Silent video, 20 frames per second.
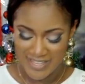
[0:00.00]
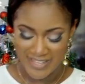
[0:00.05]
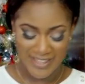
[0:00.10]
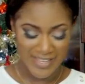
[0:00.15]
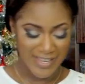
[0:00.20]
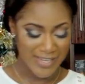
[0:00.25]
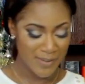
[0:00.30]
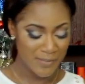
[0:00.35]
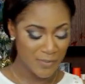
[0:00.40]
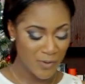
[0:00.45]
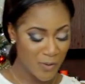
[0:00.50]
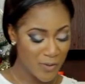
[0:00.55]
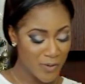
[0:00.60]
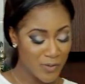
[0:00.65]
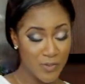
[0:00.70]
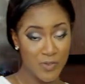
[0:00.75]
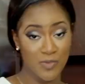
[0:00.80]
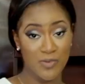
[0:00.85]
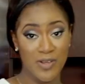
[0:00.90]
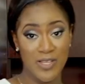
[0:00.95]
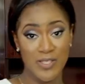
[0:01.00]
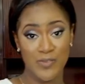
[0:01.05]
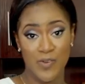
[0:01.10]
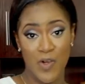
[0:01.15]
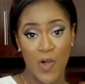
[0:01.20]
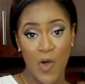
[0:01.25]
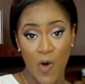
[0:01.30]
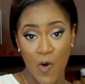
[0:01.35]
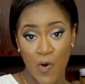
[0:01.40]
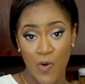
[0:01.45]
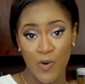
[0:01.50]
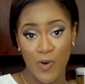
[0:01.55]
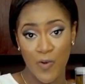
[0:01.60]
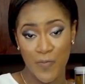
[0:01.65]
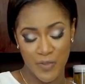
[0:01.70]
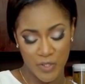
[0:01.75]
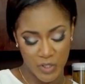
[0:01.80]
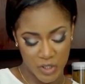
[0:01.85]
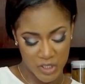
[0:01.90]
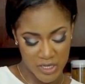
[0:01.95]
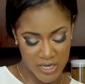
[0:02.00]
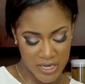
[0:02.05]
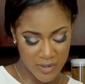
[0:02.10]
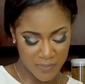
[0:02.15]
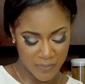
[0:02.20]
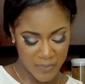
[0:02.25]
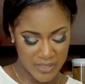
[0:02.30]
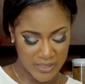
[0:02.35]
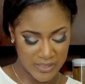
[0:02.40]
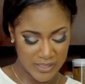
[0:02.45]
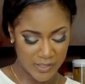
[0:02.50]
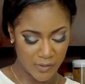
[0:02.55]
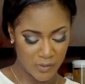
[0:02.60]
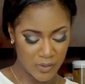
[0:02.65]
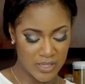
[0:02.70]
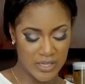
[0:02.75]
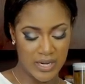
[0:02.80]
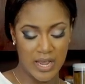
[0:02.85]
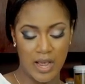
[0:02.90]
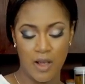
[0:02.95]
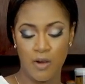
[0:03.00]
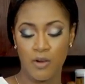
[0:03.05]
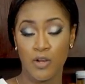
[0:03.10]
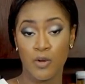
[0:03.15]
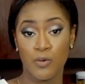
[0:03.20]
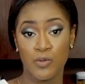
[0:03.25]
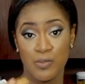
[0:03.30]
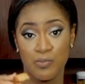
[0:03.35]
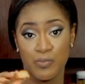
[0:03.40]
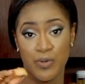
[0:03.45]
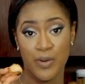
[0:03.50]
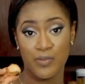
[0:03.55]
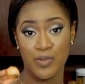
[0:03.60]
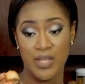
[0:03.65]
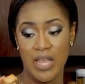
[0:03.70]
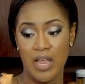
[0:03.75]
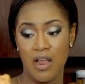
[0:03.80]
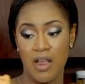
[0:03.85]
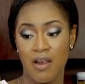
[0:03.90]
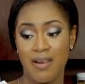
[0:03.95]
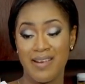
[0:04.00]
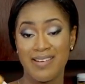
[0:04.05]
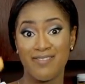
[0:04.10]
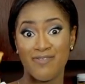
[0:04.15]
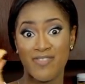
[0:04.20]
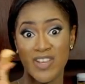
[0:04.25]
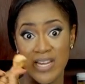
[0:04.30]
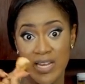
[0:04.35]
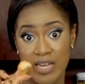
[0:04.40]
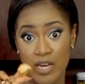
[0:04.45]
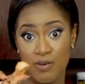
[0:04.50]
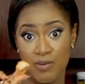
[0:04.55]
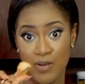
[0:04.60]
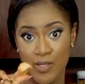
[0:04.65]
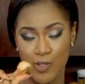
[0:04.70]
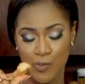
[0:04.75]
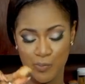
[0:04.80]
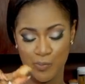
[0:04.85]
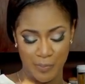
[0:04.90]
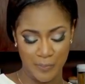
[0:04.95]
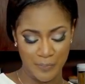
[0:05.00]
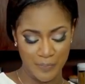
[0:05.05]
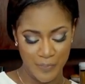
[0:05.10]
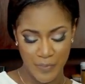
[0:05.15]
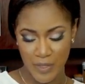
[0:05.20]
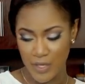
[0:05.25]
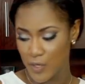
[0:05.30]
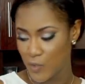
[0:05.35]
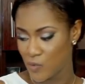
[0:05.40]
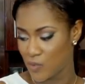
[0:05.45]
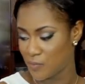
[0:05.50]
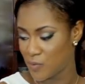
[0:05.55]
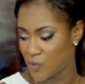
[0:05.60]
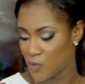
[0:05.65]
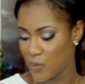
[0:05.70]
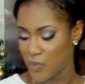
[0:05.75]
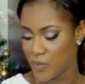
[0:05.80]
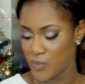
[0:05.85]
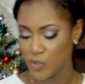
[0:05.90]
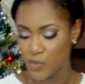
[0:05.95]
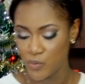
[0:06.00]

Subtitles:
Then I'm going to transfer all of the chicken pieces. Look at how golden brown they are and really crisp. So I'm just going to